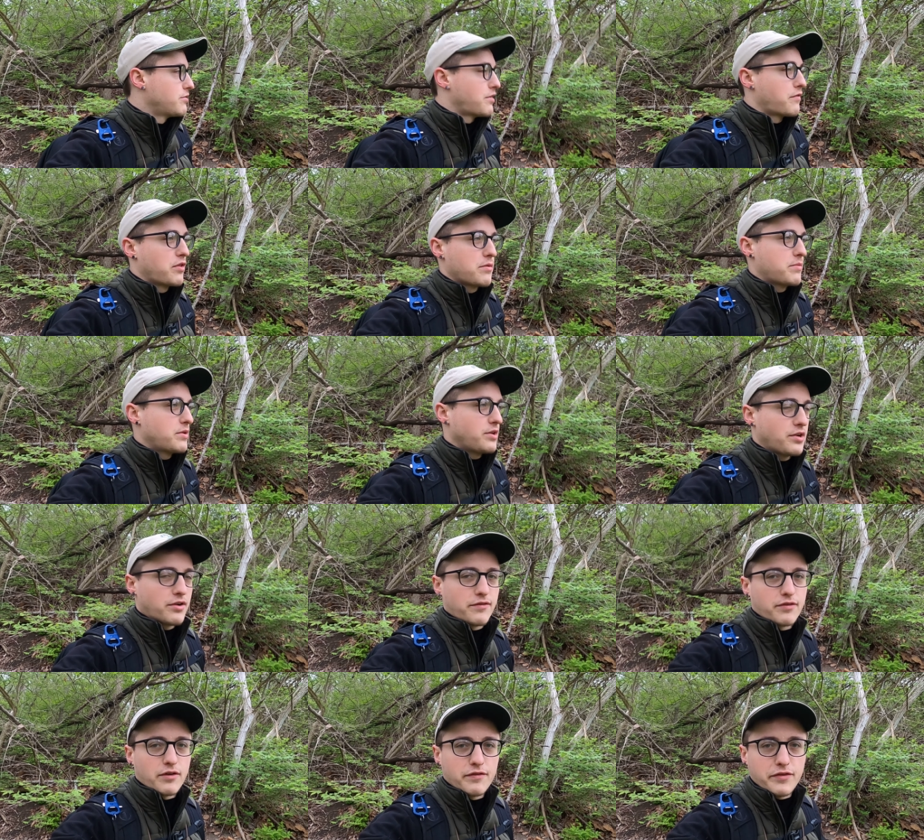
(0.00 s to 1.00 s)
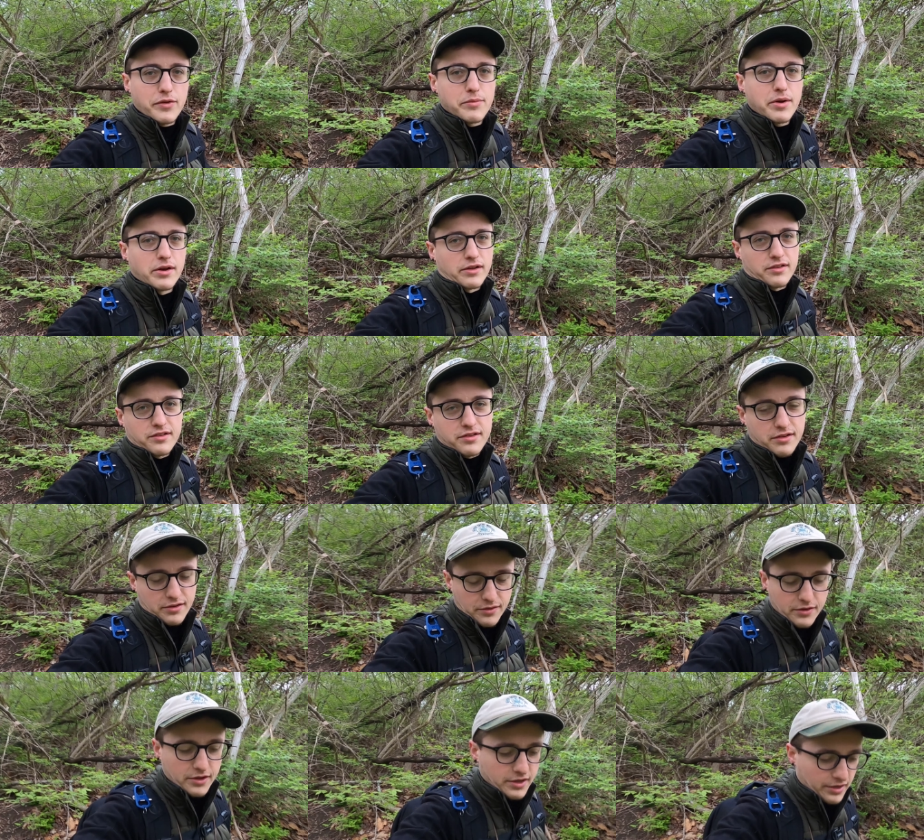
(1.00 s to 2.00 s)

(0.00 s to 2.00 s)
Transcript: And I've only been here for a few minutes, so